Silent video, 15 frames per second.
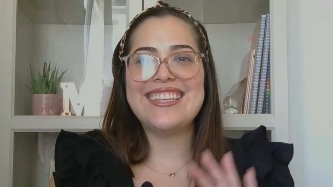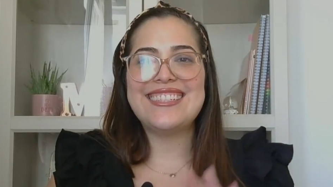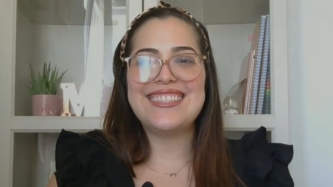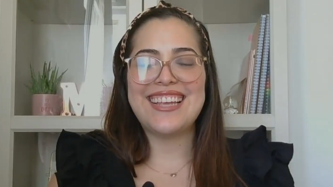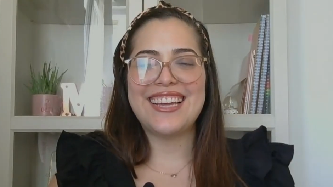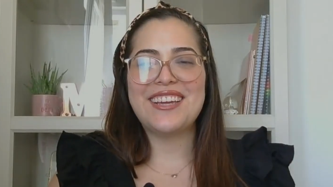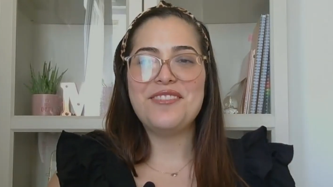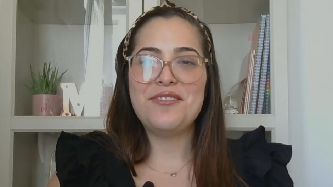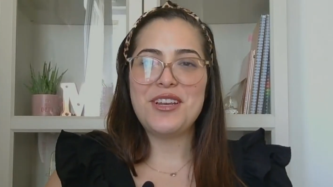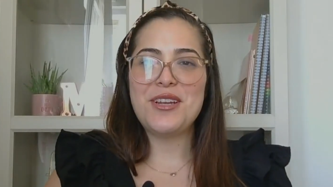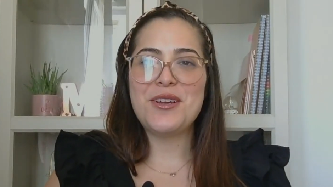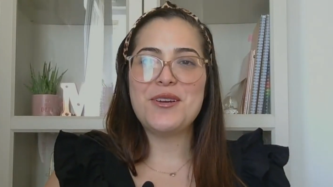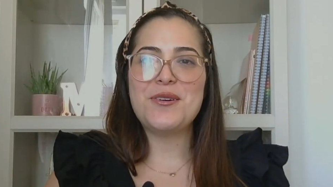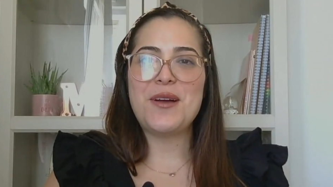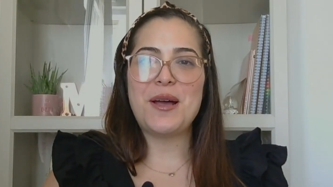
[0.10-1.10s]
this second
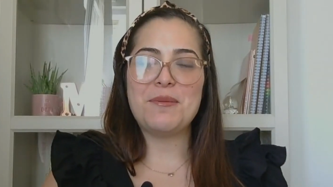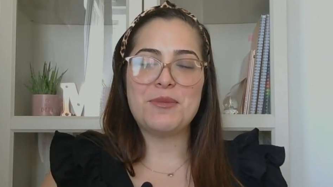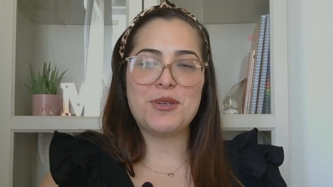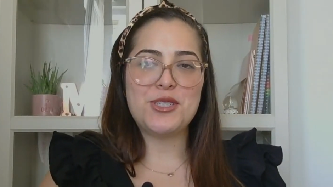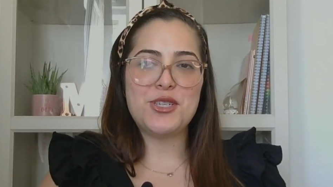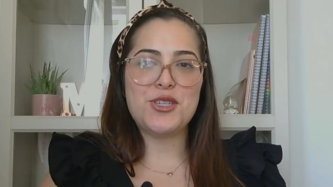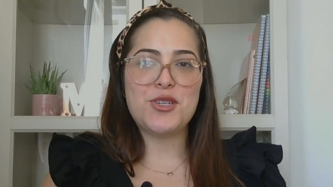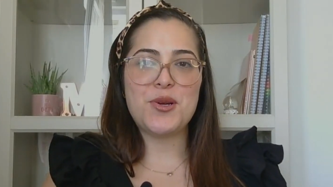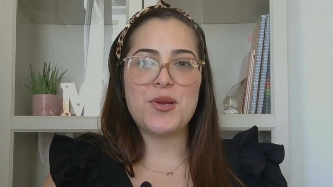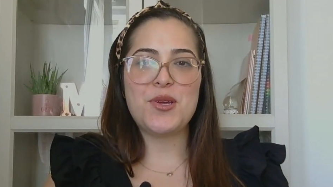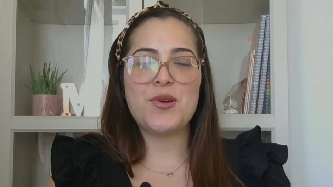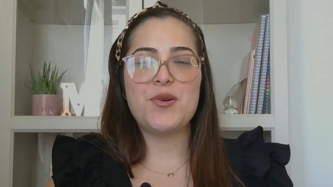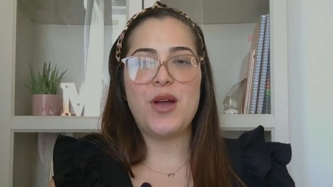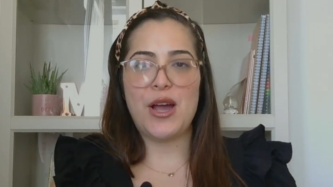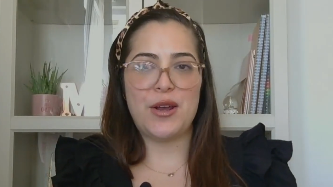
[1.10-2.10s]
video, I'm going to show
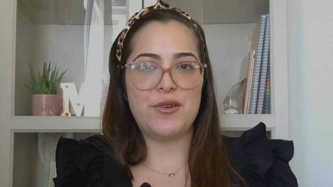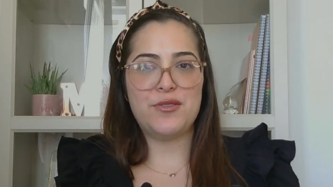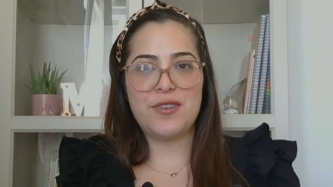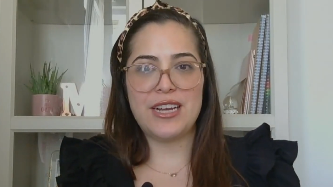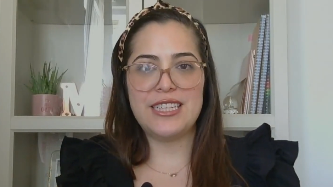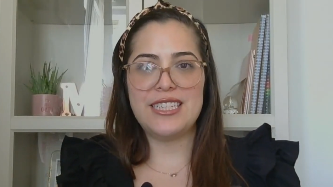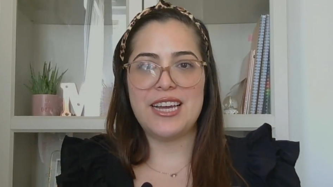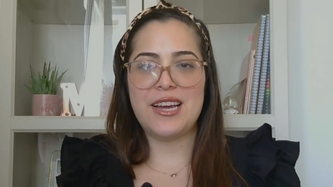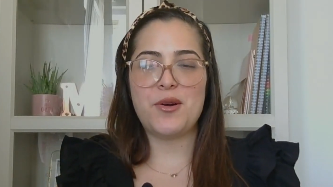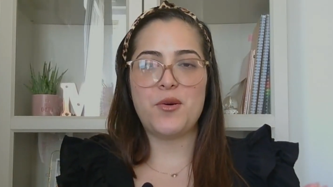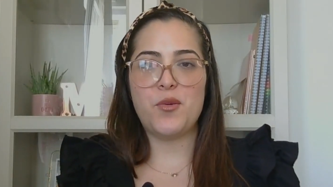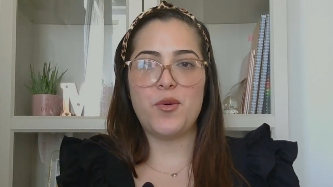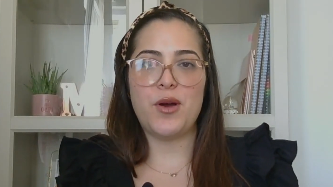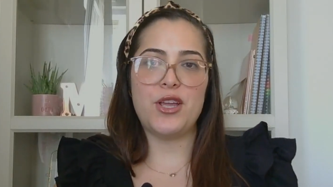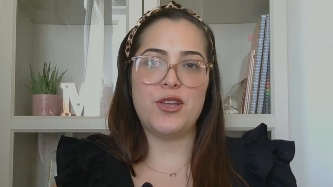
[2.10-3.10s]
you how to find out
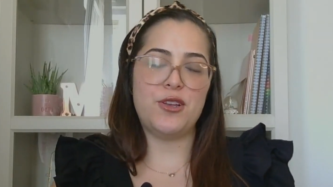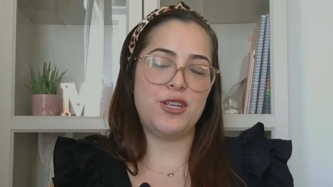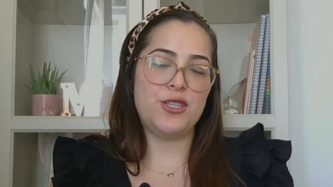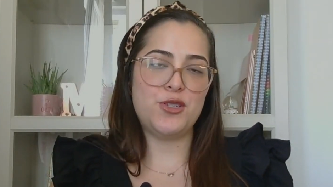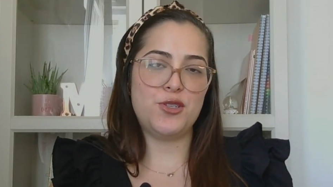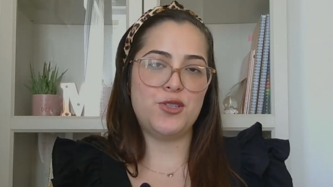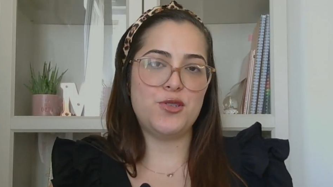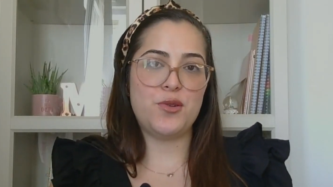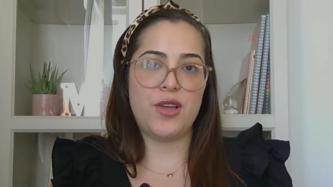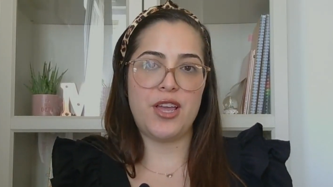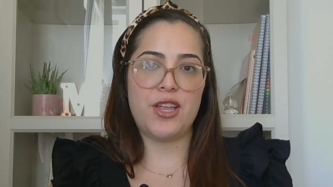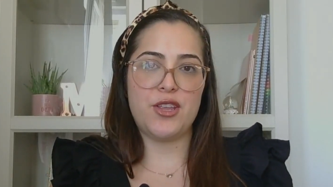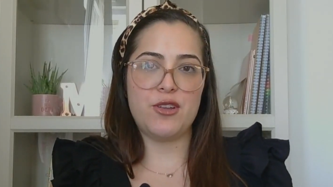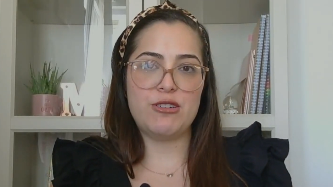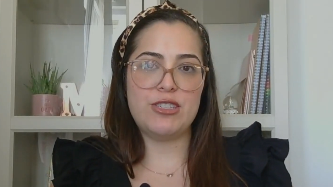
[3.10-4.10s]
what you need to do
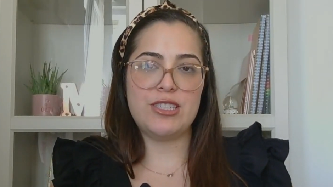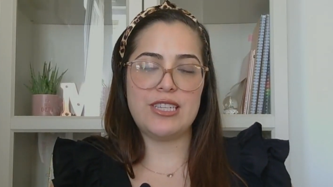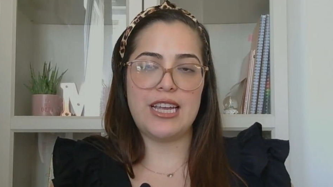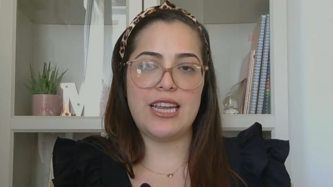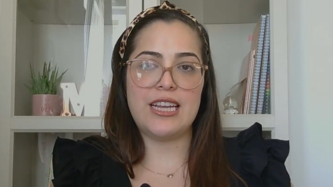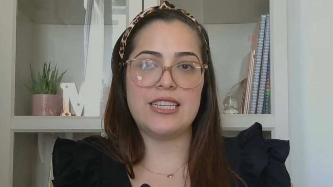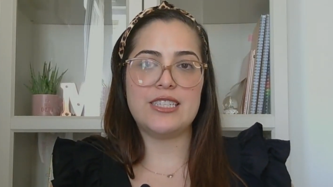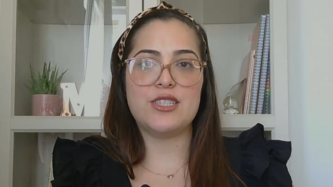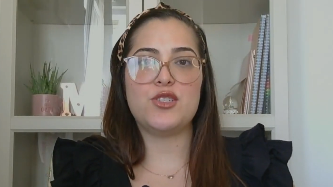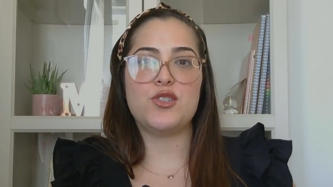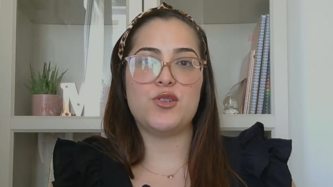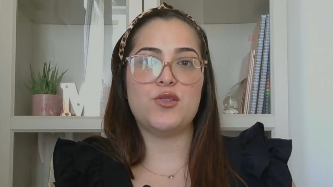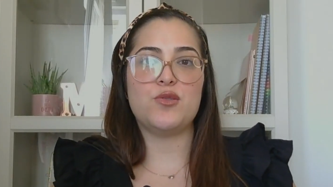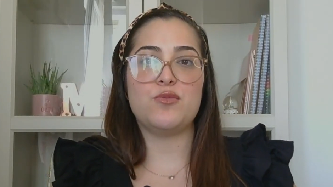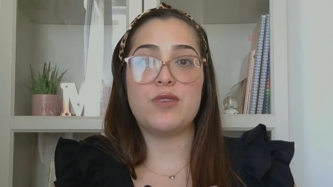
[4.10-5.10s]
in your state
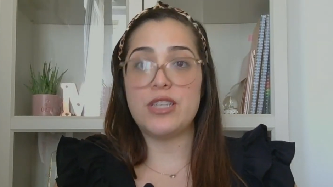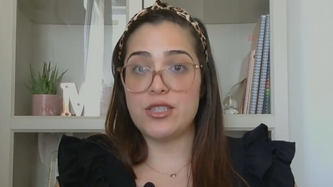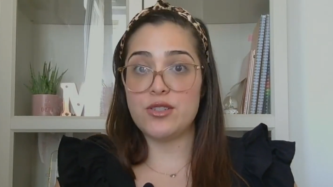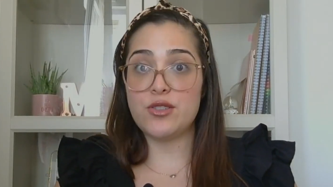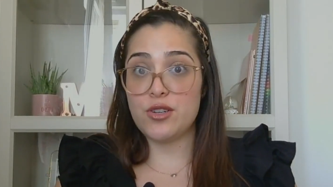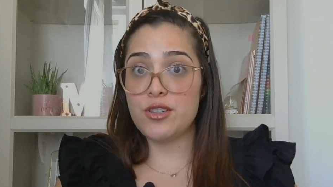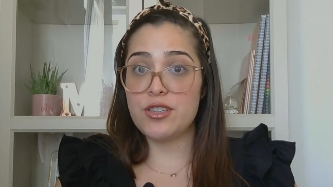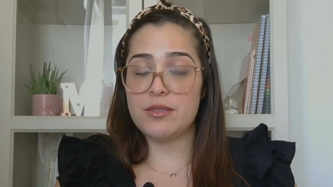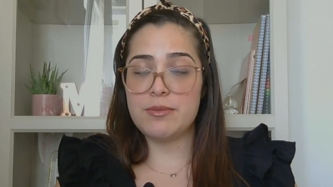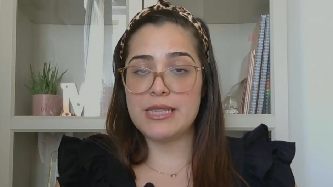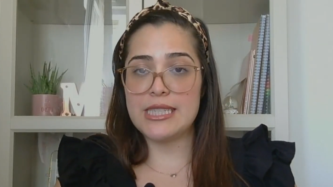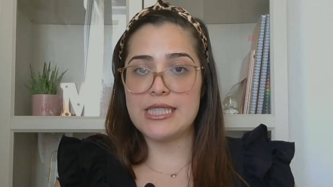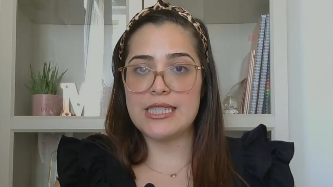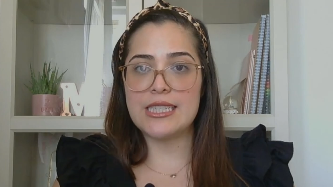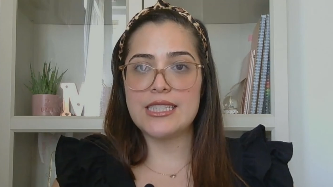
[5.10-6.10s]
to register your
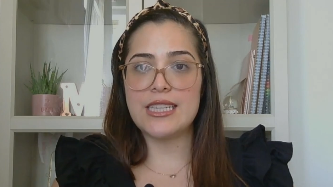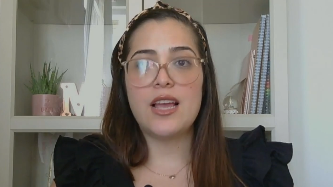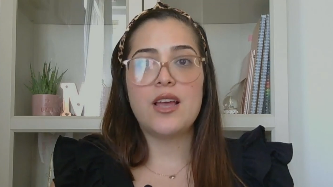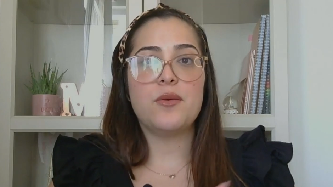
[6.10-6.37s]
business.